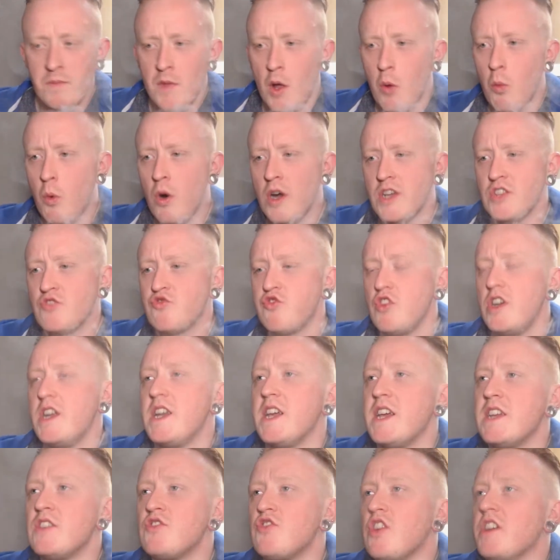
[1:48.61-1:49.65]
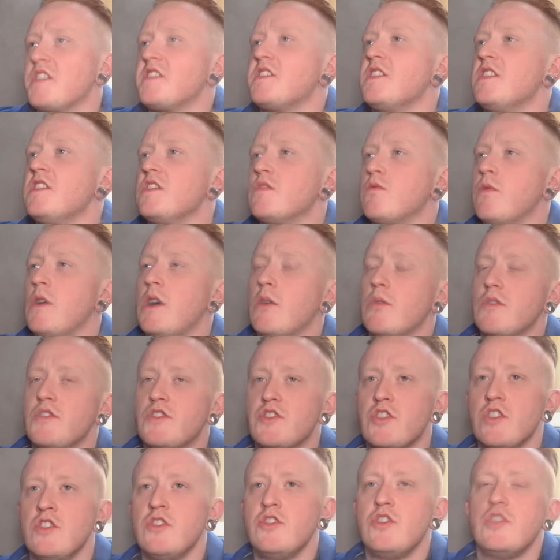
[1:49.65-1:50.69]
What is really interesting as well, as
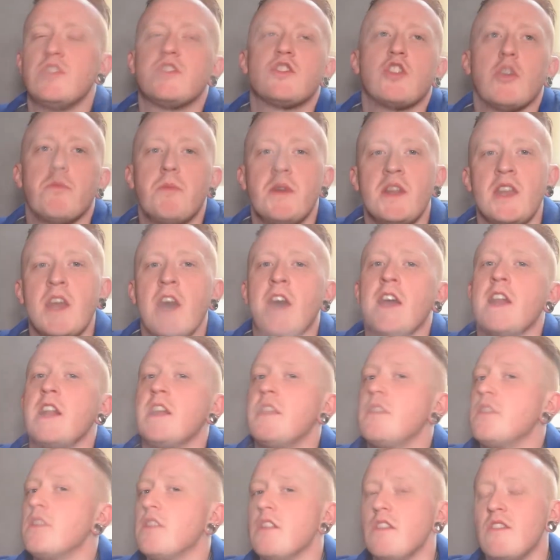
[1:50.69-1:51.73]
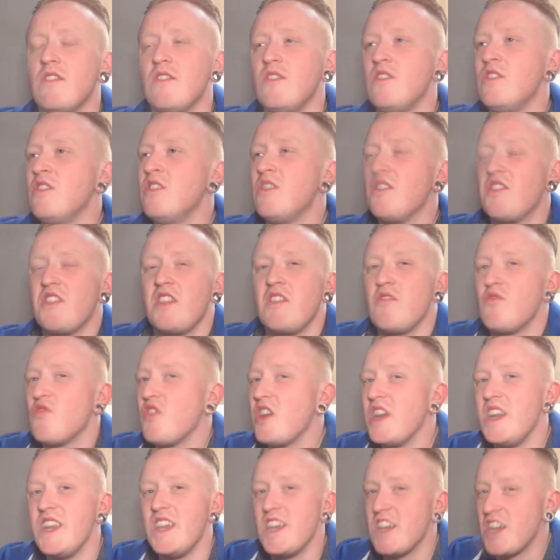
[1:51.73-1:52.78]
soon as you stop inhaling, there's nothing
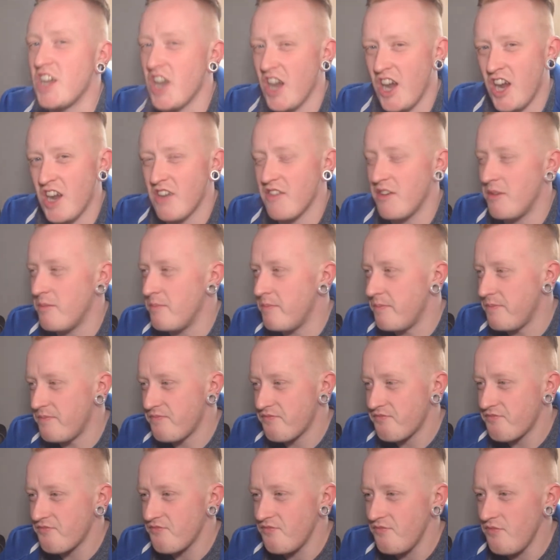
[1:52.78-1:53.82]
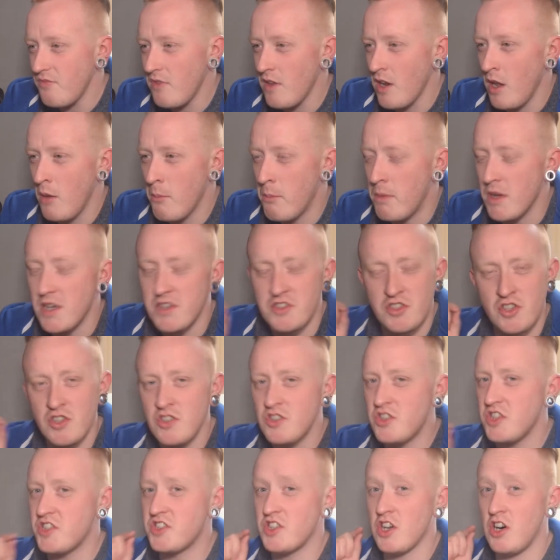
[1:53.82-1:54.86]
really occurring. But as soon
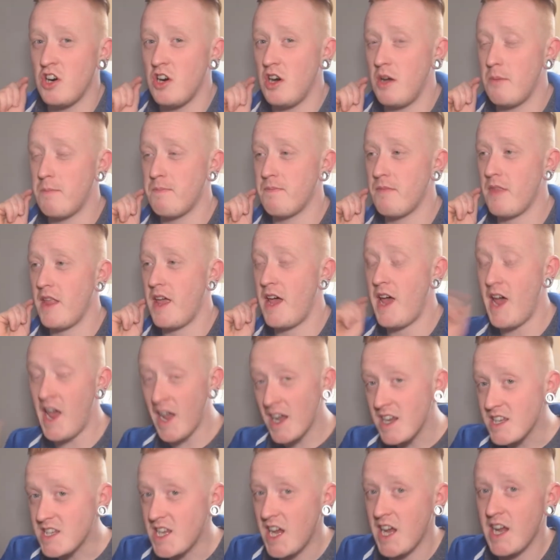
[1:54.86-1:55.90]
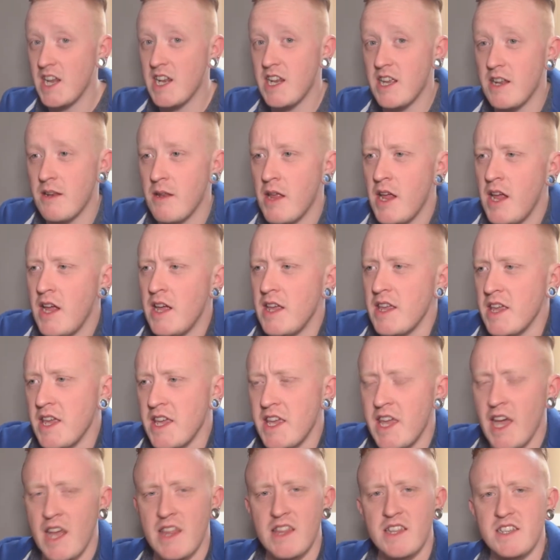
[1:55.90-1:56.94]
as you start exhaling, you
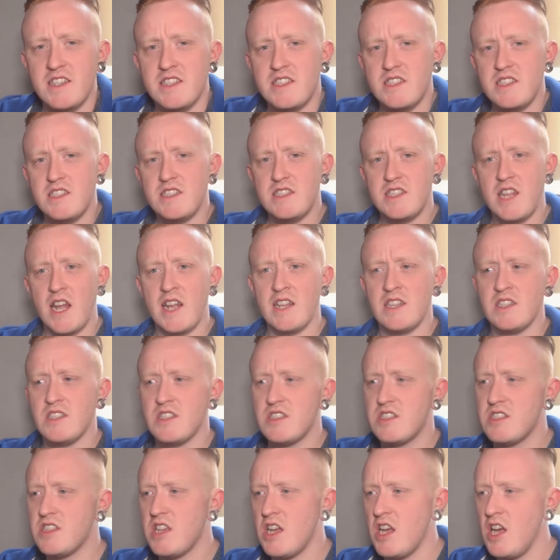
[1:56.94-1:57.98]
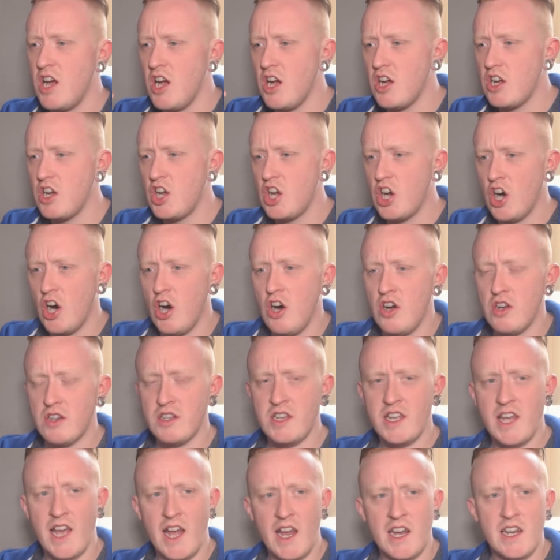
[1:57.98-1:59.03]
get this dense
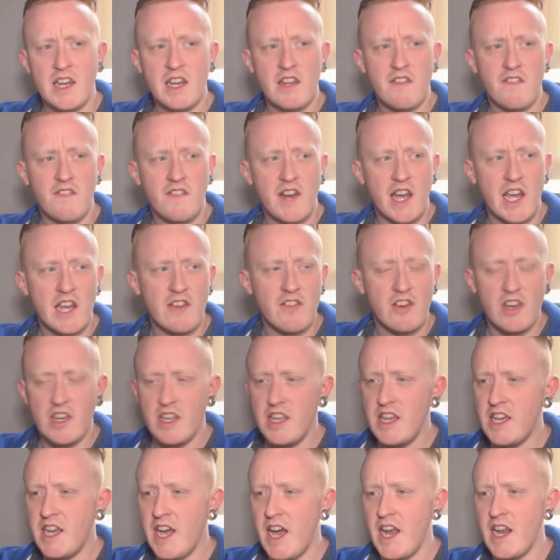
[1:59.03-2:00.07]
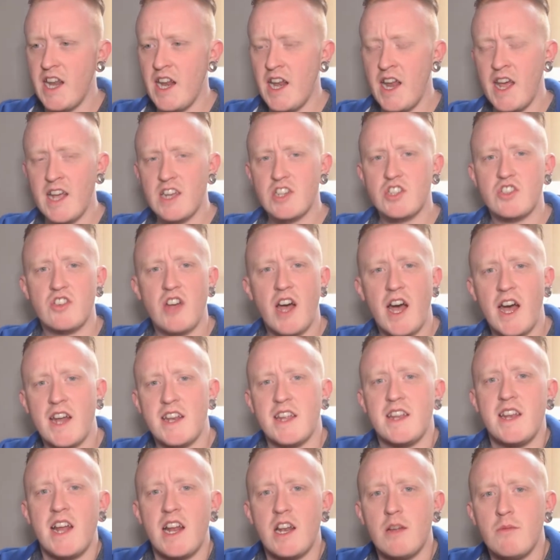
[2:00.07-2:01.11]
cotton candy flavour. You're getting an extra
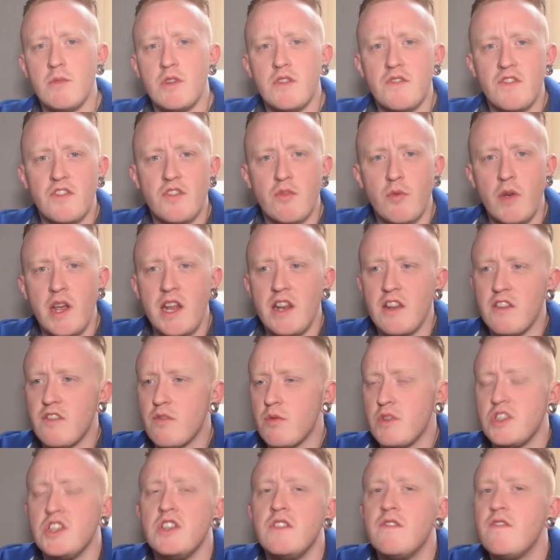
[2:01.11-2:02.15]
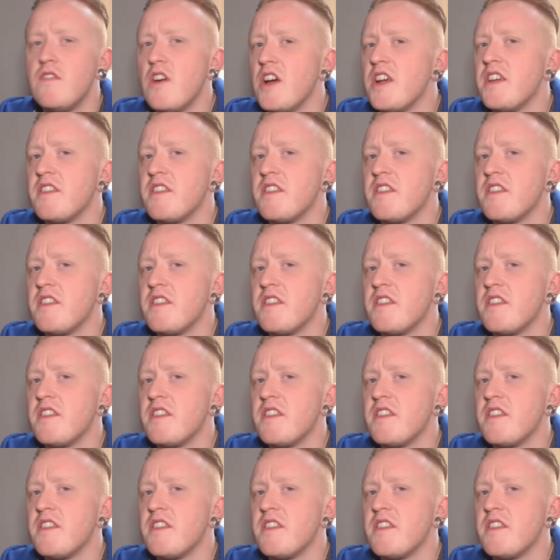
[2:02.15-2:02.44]
added element of sweetness, which is very